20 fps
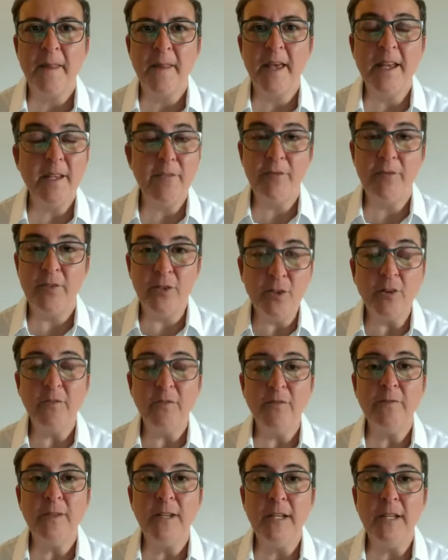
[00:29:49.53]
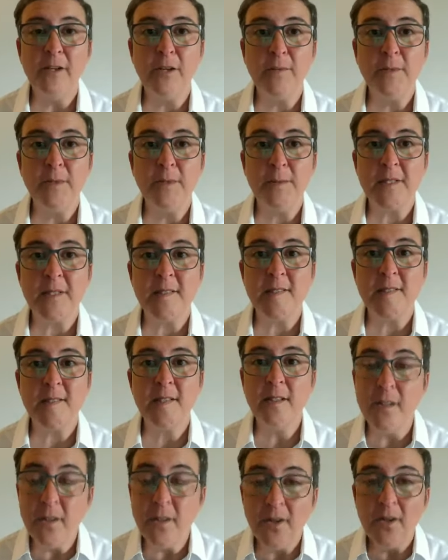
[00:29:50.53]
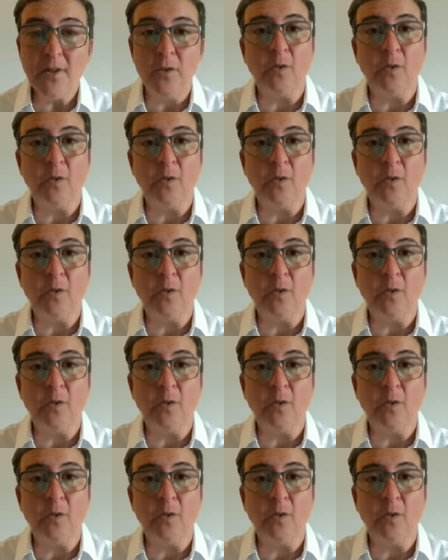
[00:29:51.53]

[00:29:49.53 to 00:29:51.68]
And if you're not feeling optimistic,